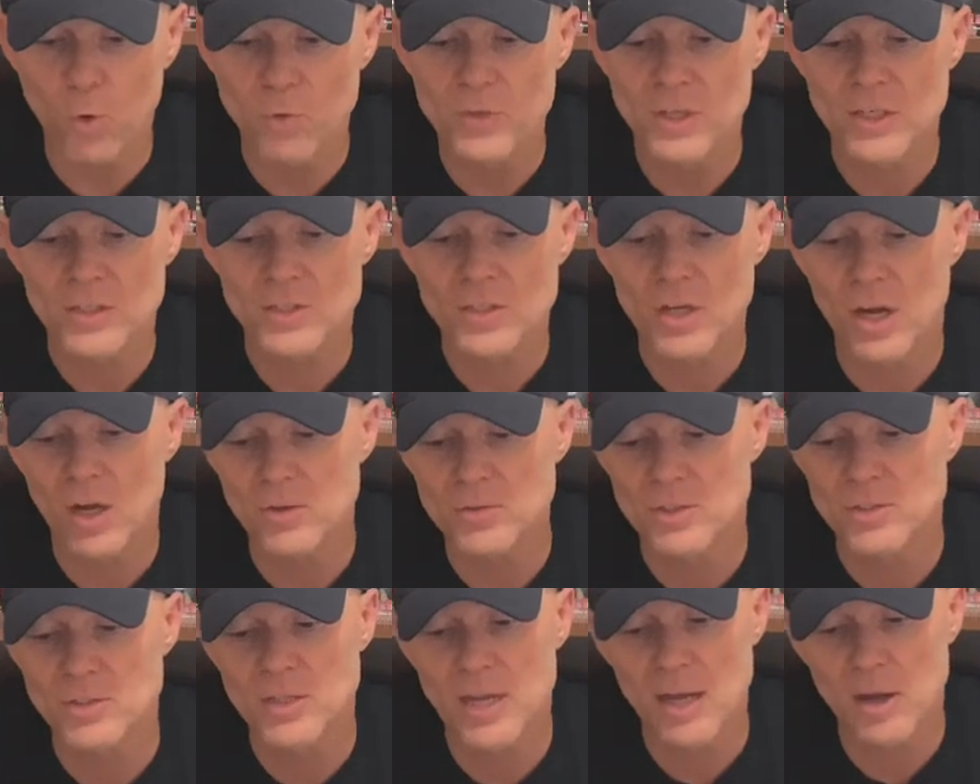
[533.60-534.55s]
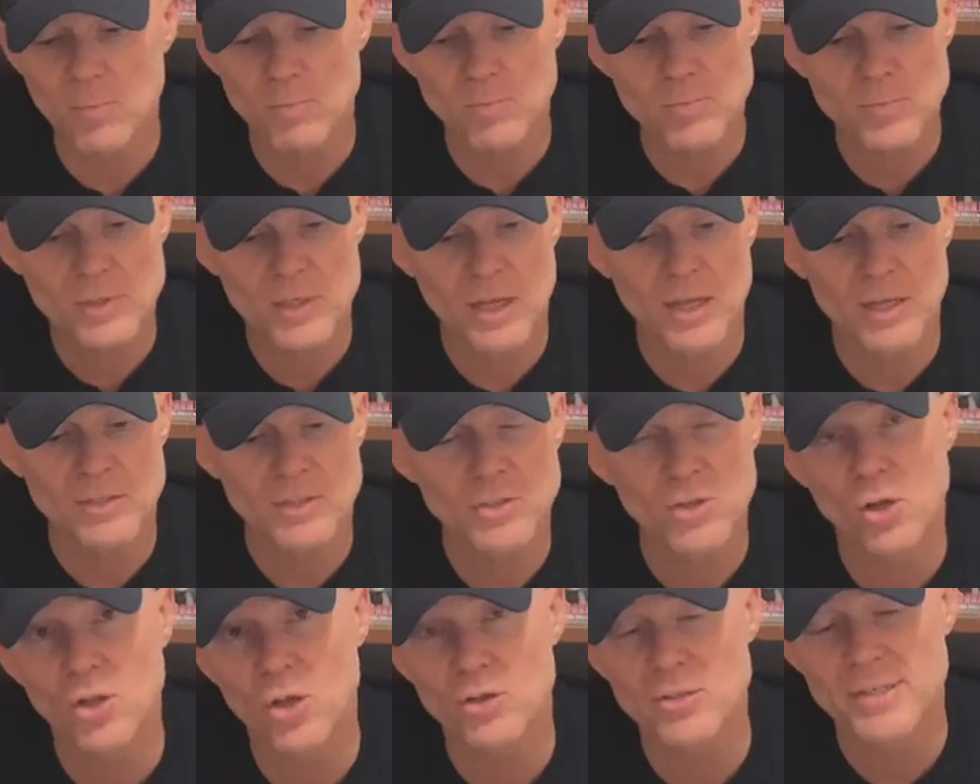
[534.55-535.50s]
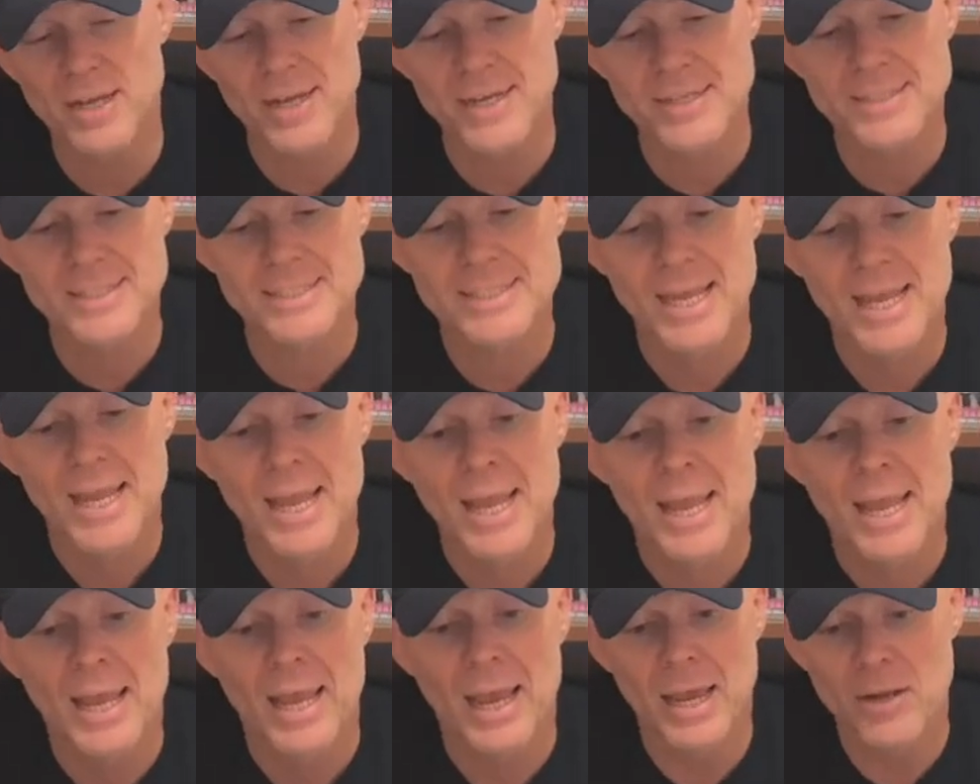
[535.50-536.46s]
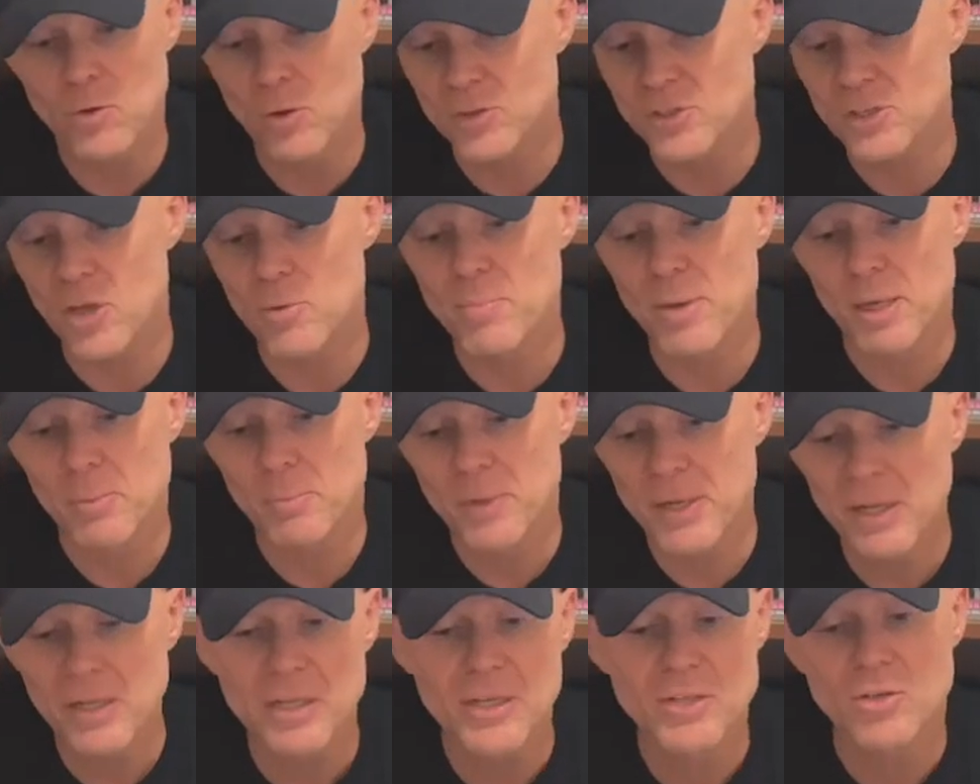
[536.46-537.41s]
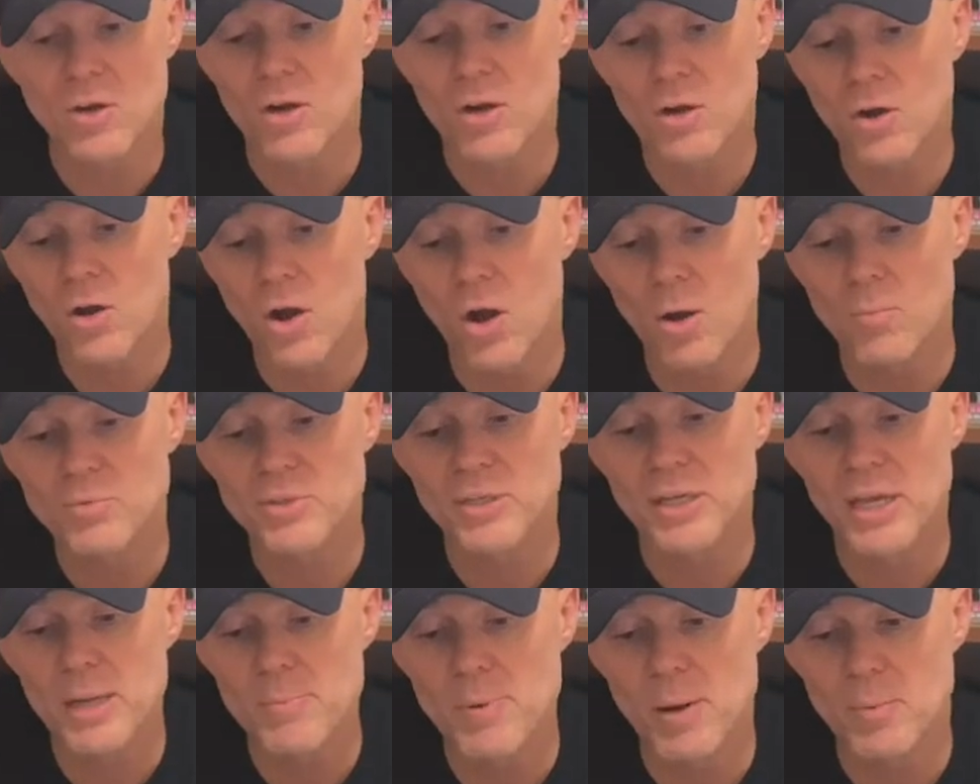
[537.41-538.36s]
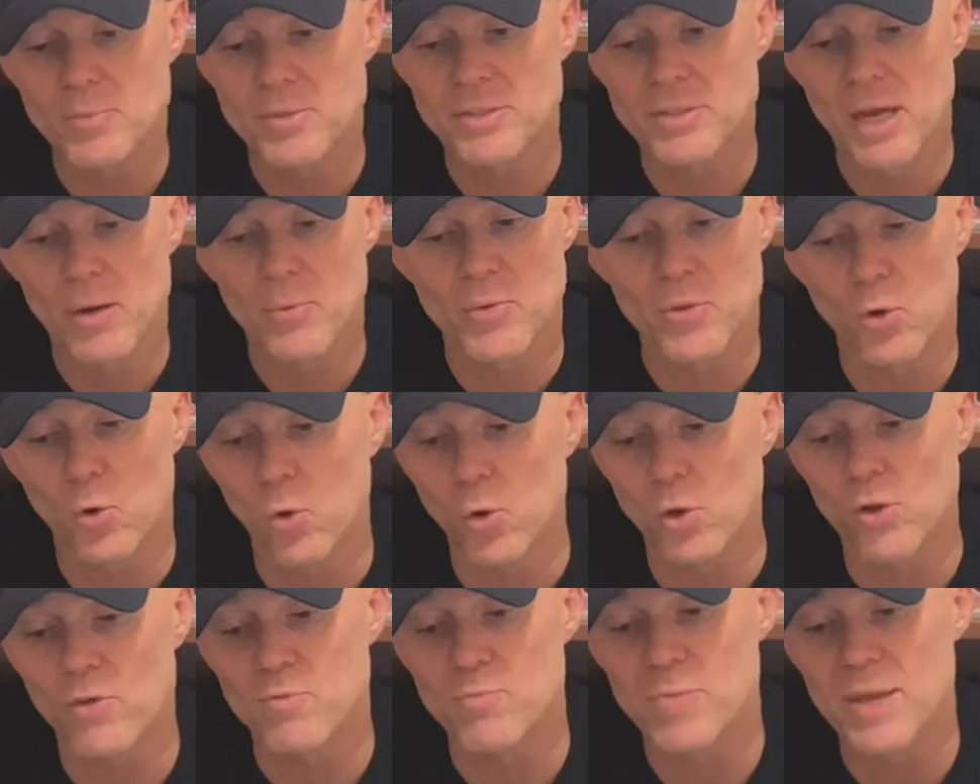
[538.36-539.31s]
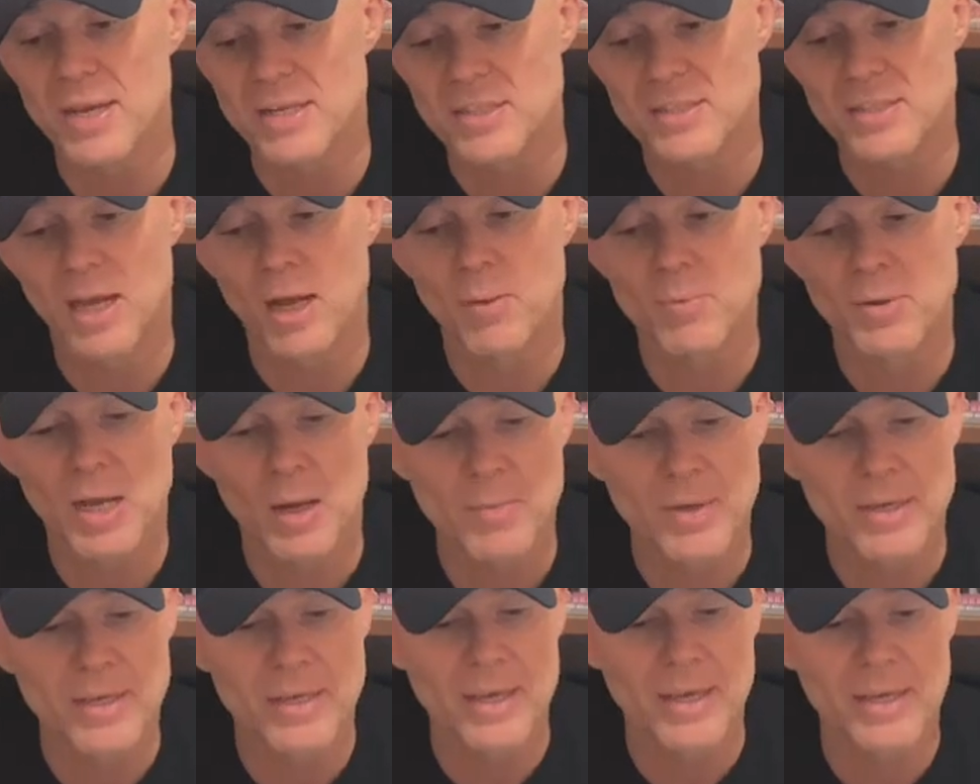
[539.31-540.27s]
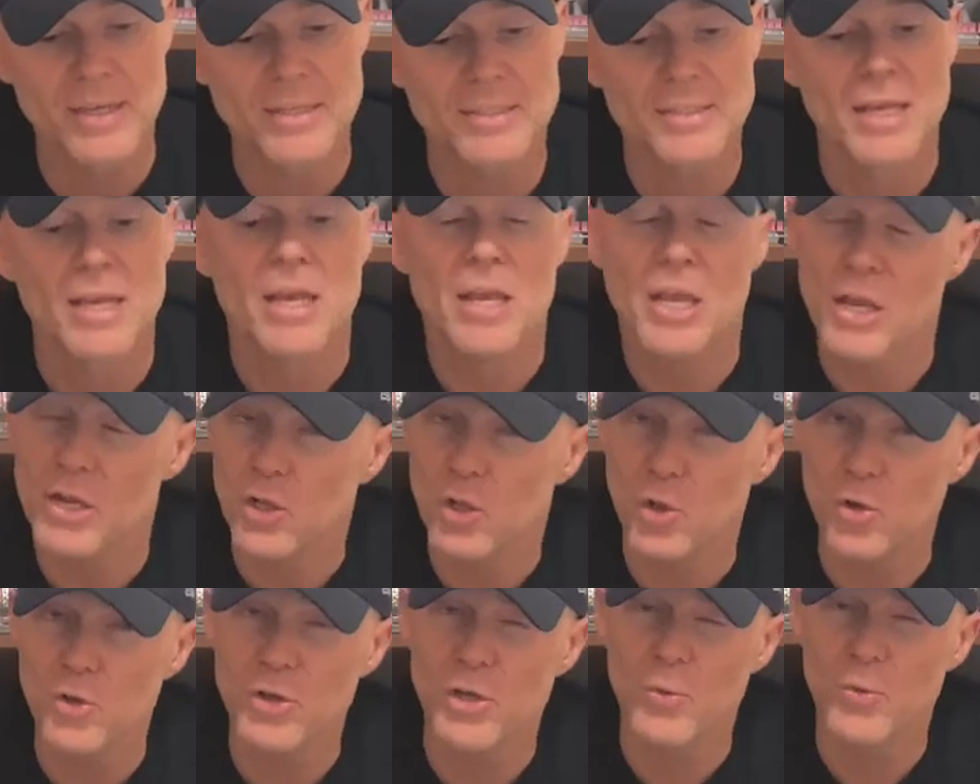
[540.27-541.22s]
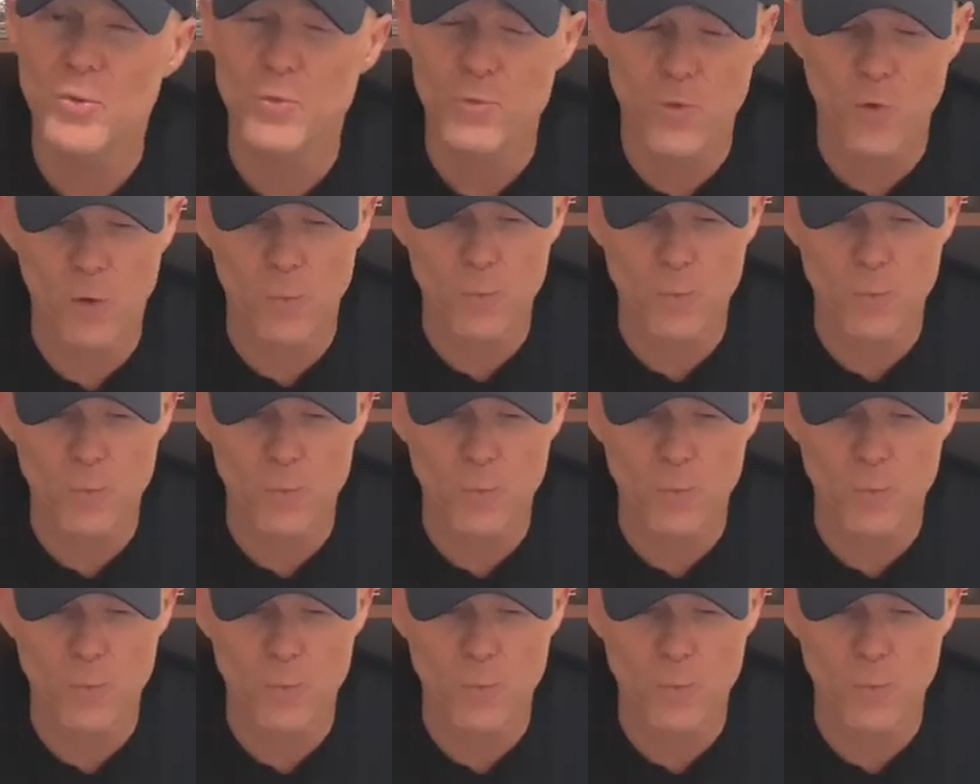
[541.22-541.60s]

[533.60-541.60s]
Nick Charles's albums and solo dates, and also mickpealing.com to keep up to date with all of Mick's upcoming gigs, including with Raw